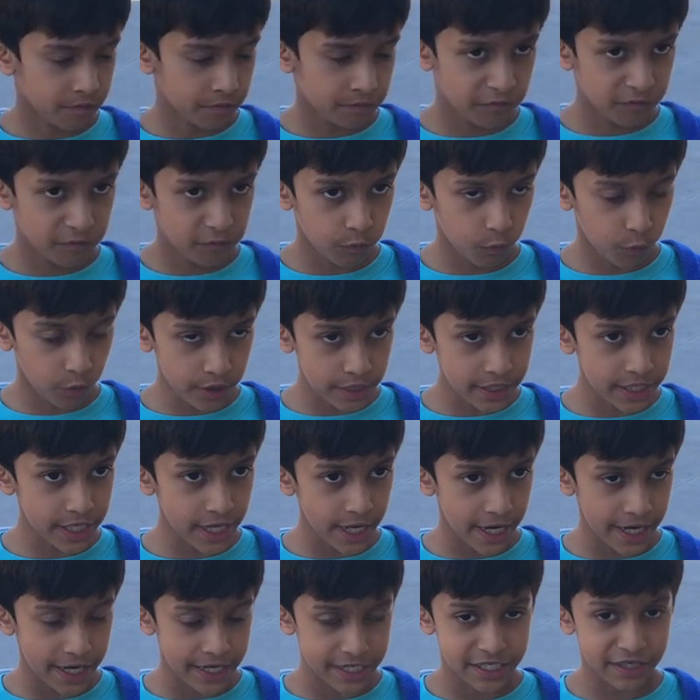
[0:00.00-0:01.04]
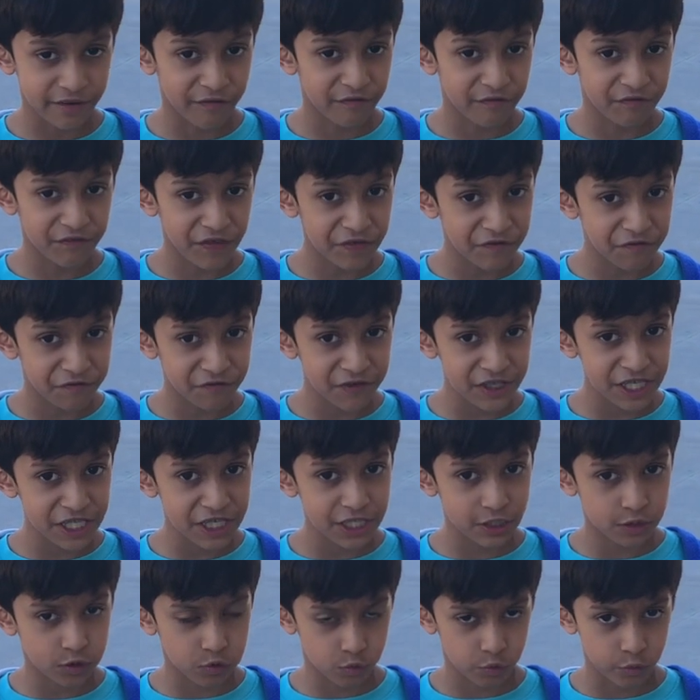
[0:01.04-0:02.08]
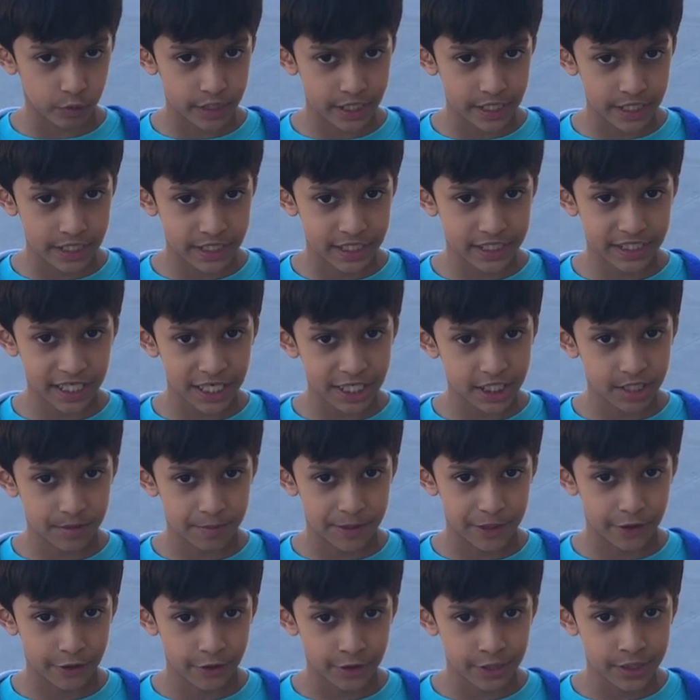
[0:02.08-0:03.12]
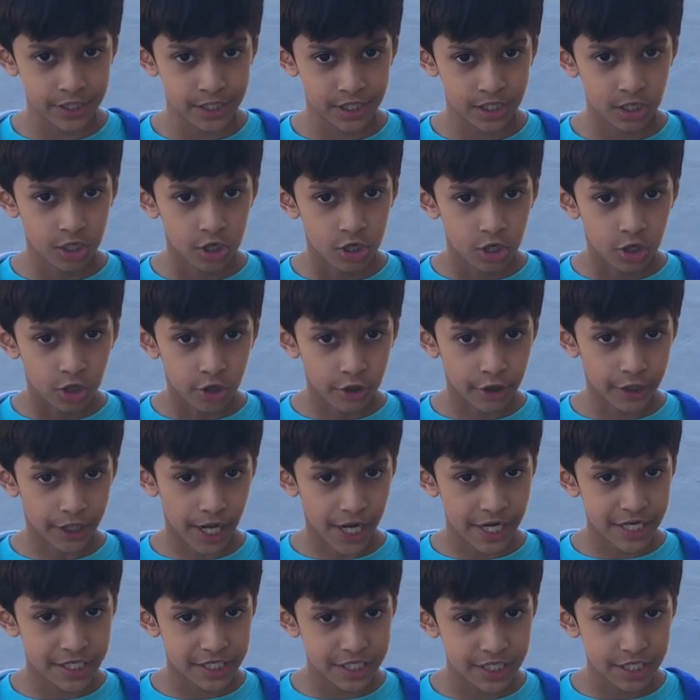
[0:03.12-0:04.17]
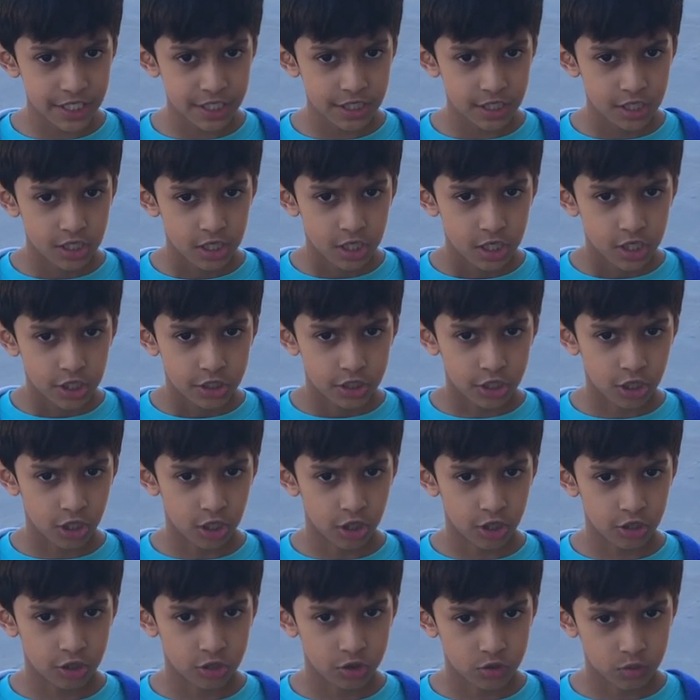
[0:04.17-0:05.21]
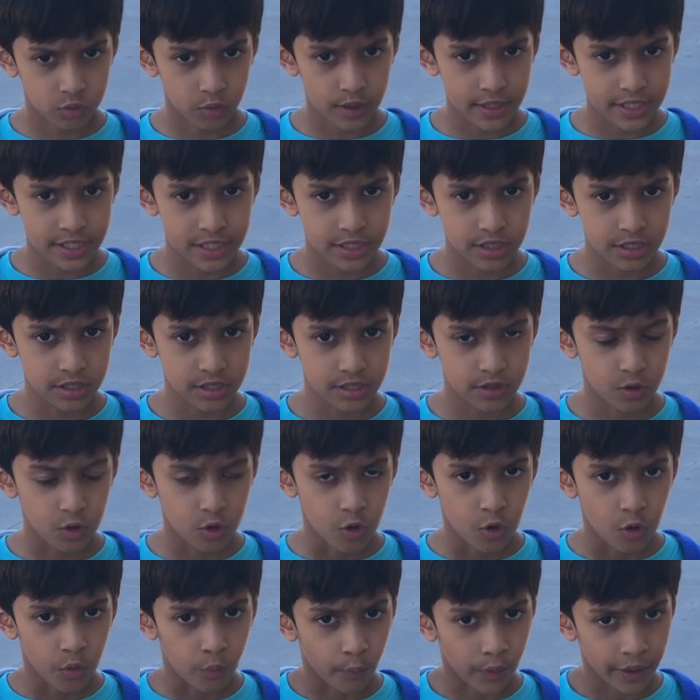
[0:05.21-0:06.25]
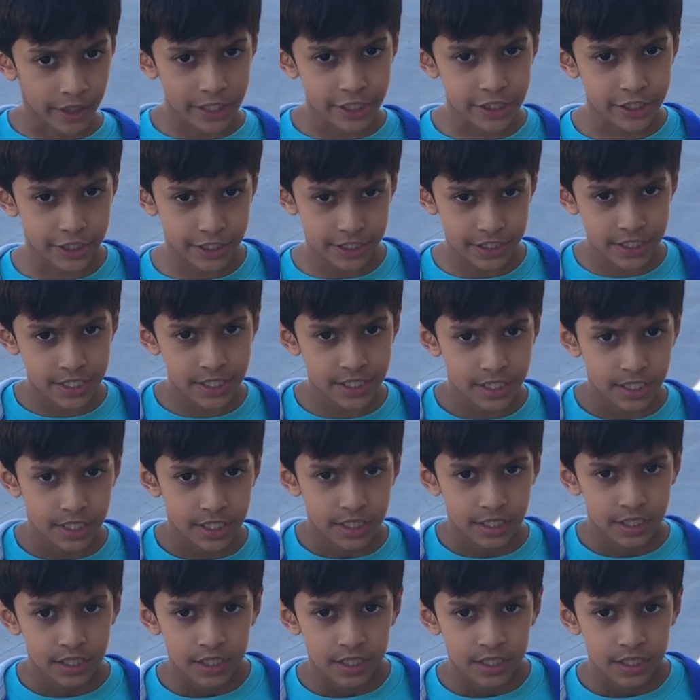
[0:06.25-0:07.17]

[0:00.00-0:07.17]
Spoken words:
48 to 53 centimeters, or 19 to 21 inches,